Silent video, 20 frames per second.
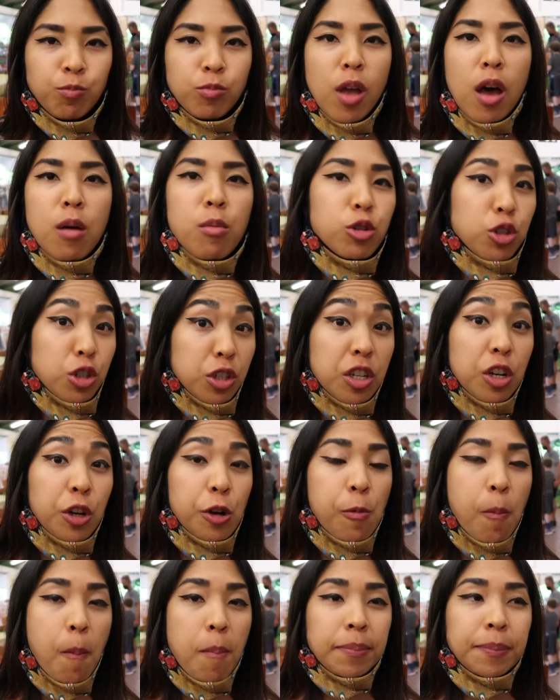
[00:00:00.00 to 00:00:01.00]
almost a year.
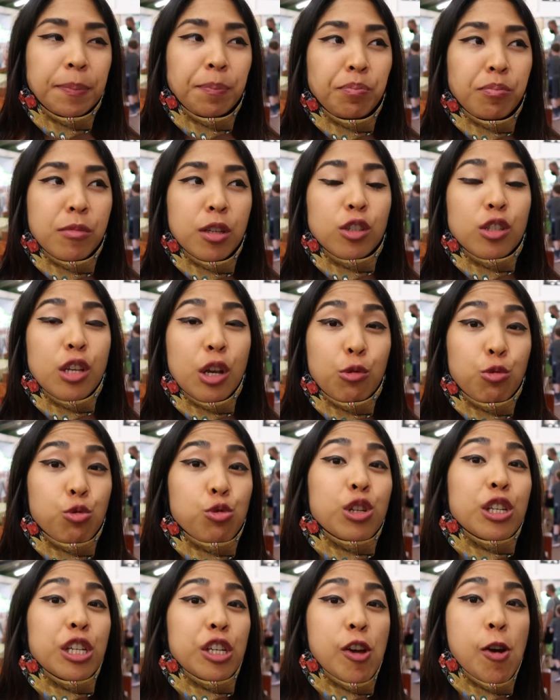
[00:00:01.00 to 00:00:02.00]
It's like
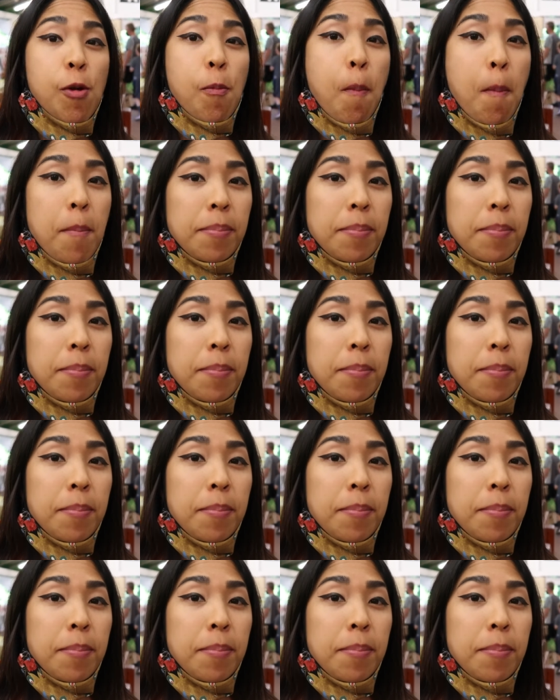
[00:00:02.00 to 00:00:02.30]
really good.